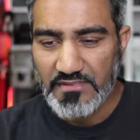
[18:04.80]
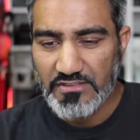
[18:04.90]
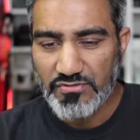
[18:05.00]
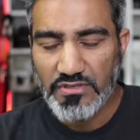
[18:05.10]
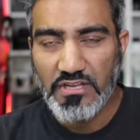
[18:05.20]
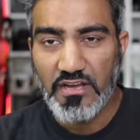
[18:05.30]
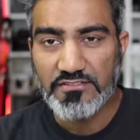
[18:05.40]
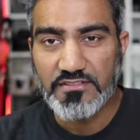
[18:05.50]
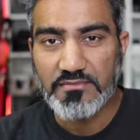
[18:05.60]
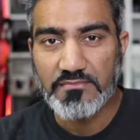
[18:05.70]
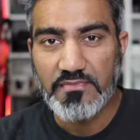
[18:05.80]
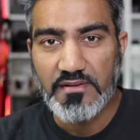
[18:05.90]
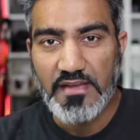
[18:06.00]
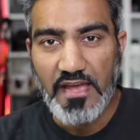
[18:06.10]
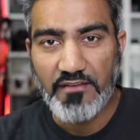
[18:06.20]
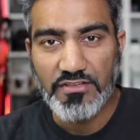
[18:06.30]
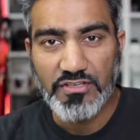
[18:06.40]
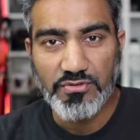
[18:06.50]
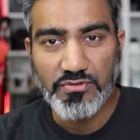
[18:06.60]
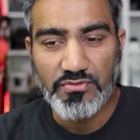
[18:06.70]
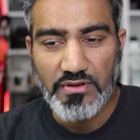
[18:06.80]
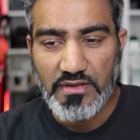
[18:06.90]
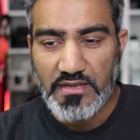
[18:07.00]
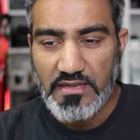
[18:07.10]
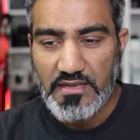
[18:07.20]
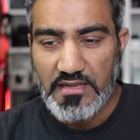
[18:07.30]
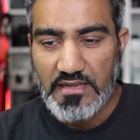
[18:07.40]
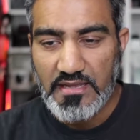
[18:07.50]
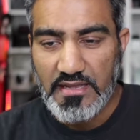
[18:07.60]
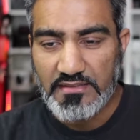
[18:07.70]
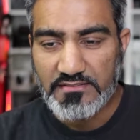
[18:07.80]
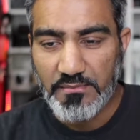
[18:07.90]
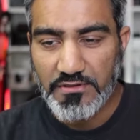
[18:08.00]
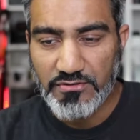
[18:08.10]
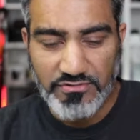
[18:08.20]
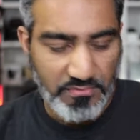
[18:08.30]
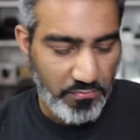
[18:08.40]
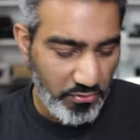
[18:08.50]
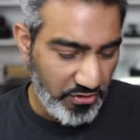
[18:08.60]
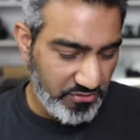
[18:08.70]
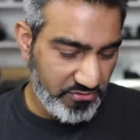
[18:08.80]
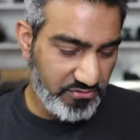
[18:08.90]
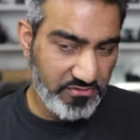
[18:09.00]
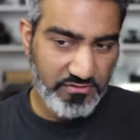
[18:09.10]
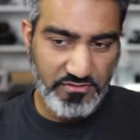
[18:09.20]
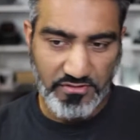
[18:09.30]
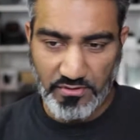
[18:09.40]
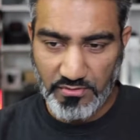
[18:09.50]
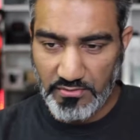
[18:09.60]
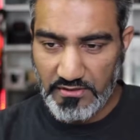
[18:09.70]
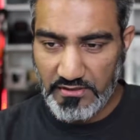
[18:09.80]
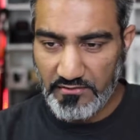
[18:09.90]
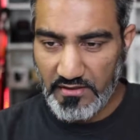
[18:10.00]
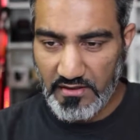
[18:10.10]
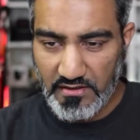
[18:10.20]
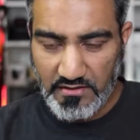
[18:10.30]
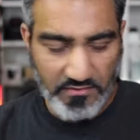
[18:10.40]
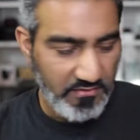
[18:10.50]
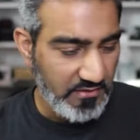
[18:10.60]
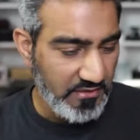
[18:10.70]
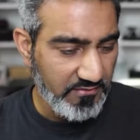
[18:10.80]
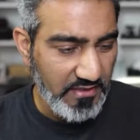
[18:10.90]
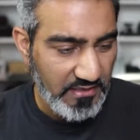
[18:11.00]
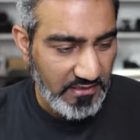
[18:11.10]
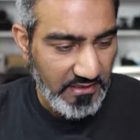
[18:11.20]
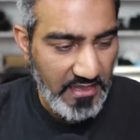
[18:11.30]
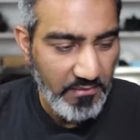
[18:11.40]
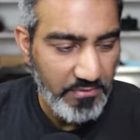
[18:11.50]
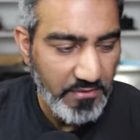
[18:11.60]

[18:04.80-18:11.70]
really awesome having you as somebody who supports. So we'll give that a clap.